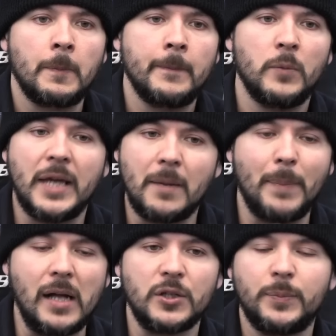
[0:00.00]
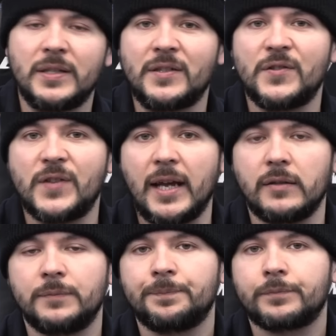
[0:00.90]
We can't abolish the police. That's insane.
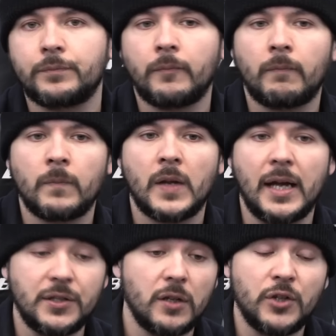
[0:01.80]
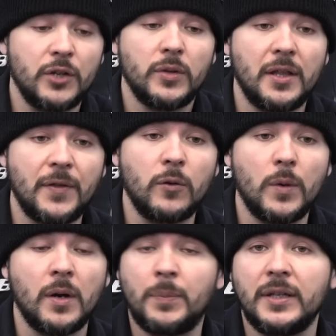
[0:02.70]
I still genuinely think
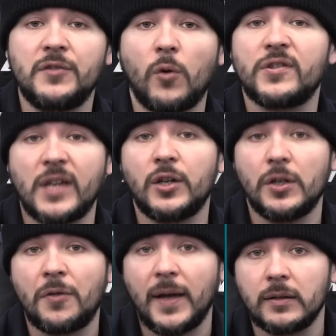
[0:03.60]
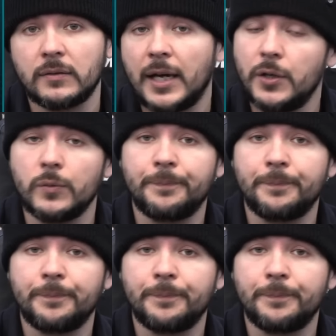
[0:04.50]
a police force is a good thing. I do.